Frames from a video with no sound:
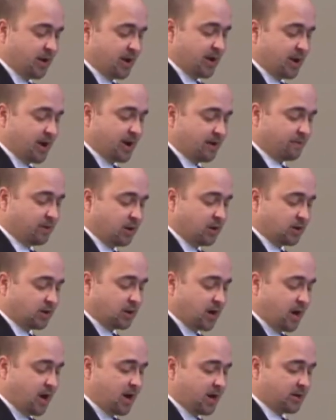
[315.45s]
and have
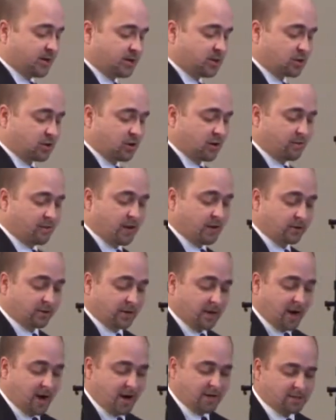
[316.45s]
gone and served other
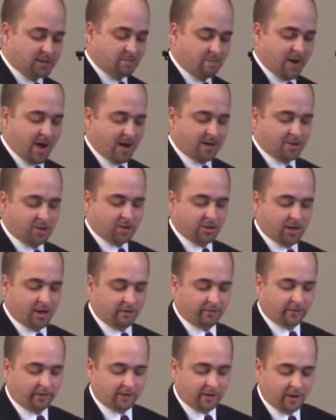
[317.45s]
gods and bowed yourself